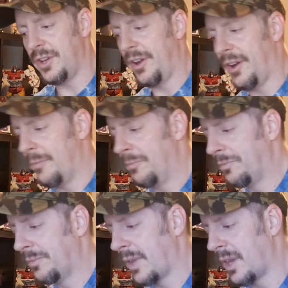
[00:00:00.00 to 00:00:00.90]
y'all.
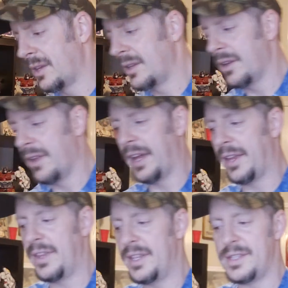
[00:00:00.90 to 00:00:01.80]
Like these,